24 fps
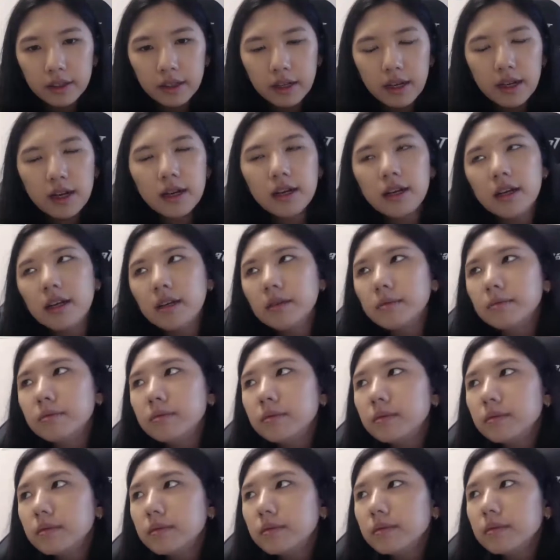
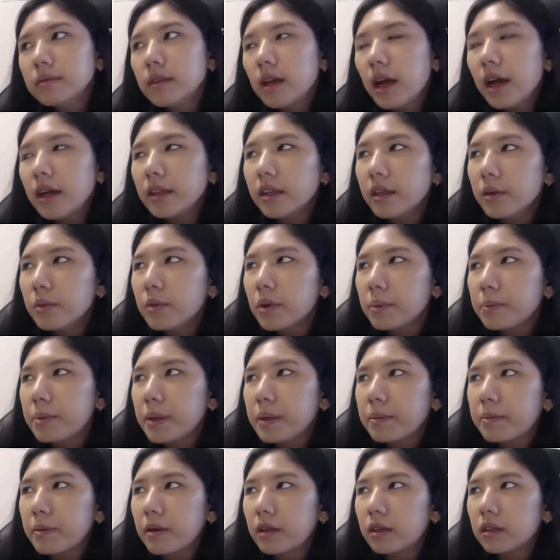I think what
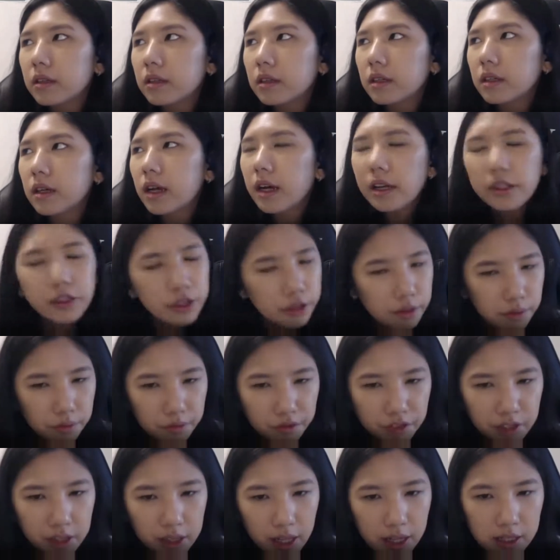people do, you
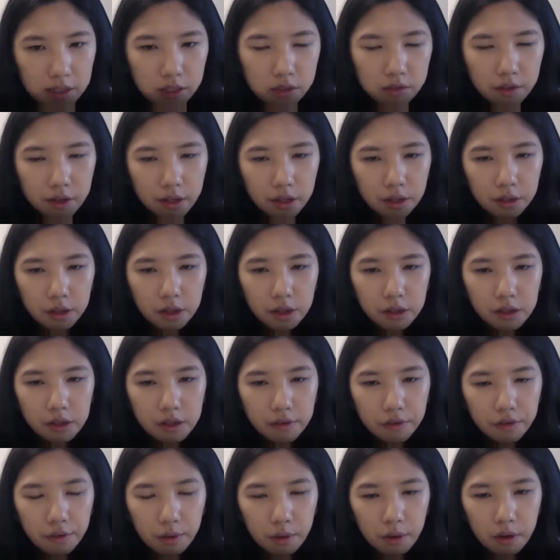freelance regularly
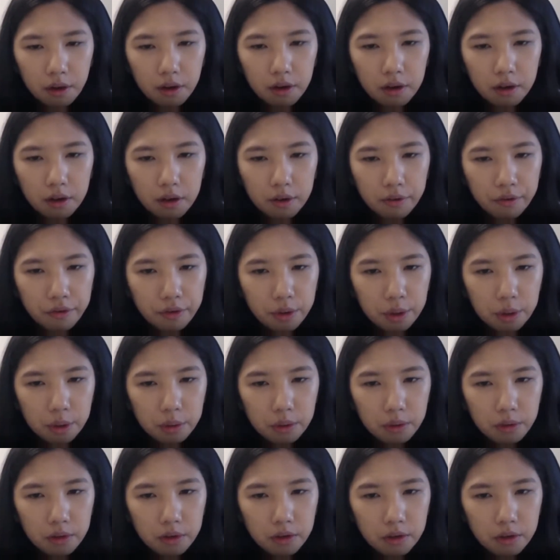for a few